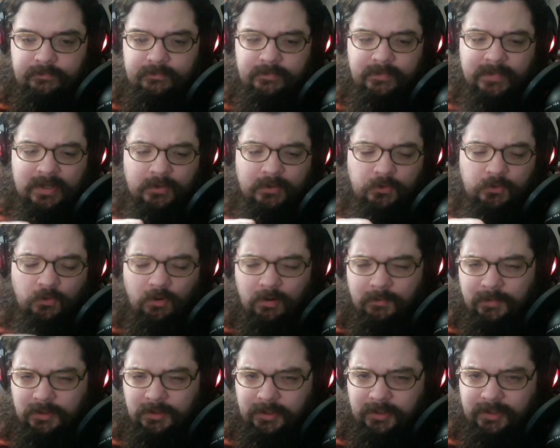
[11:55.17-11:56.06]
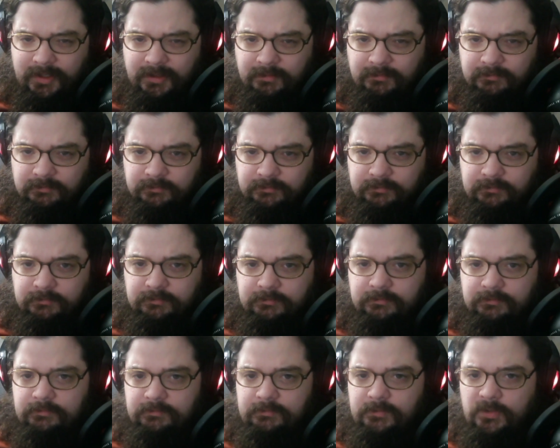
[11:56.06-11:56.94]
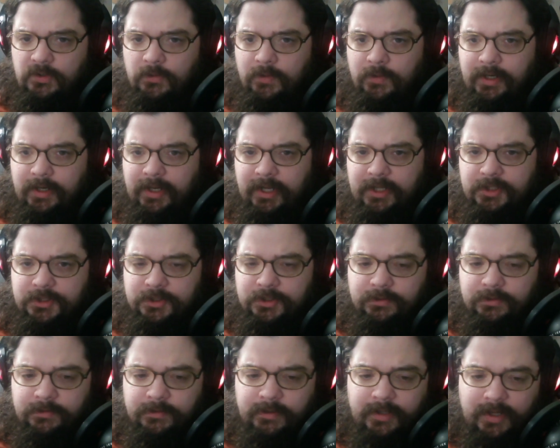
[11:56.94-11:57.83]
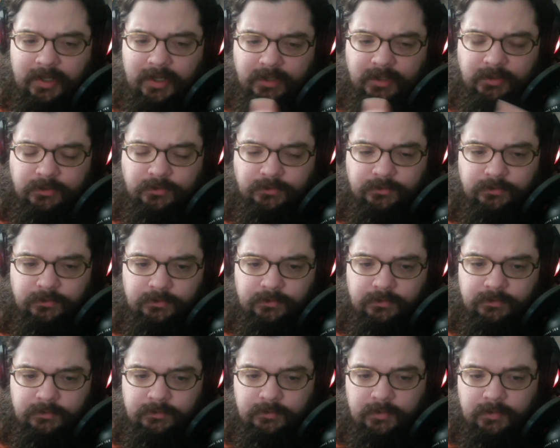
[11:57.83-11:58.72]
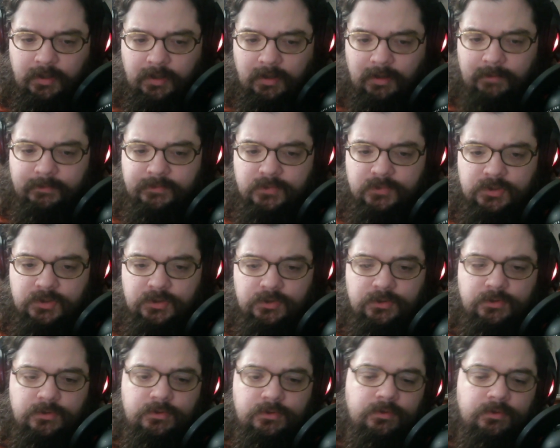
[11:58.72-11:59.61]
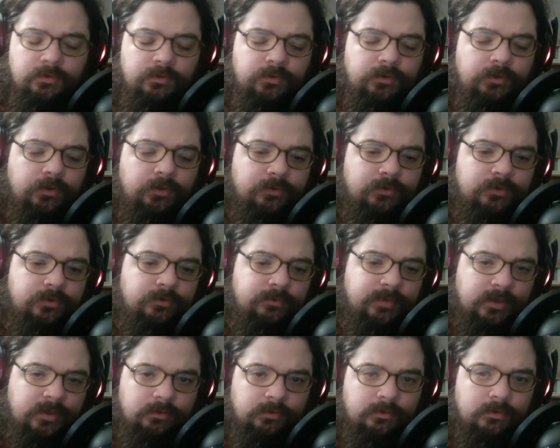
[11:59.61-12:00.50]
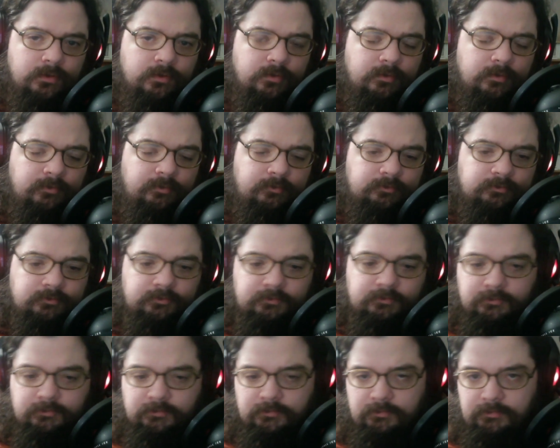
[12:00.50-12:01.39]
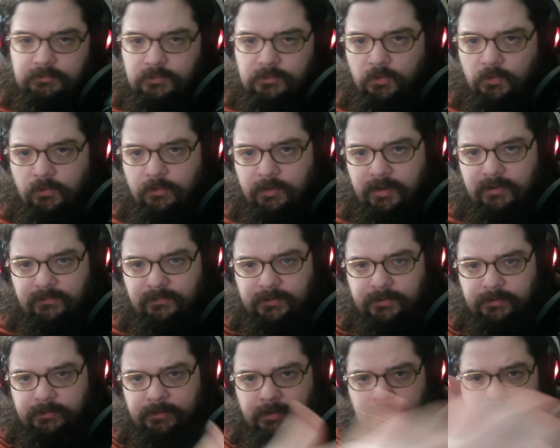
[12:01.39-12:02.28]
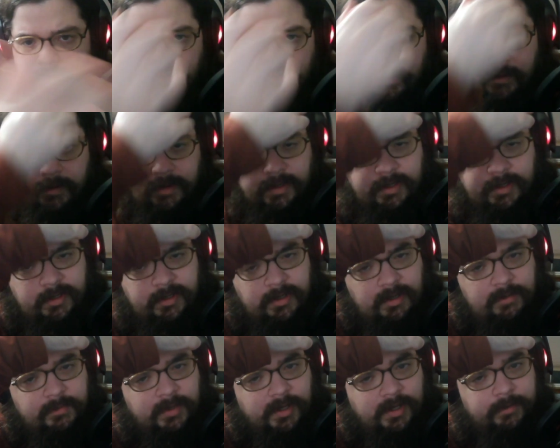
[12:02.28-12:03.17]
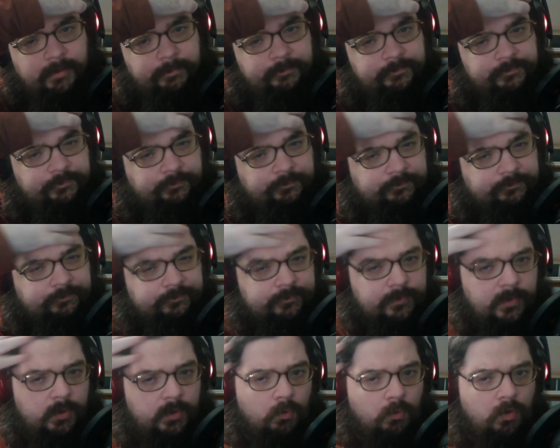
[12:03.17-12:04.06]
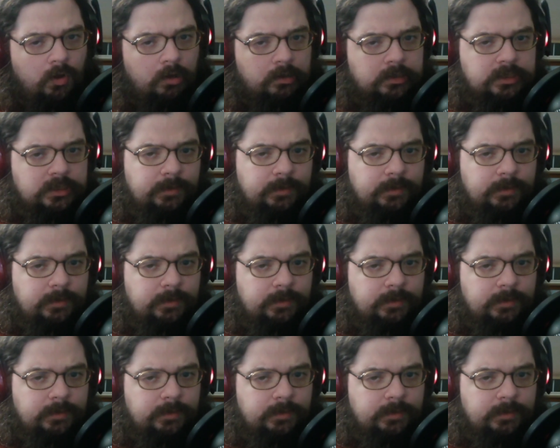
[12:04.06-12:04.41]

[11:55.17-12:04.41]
Now, normally, when an angel, an Ainur, comes, you know, to Middle Earth, or even in Aman, walks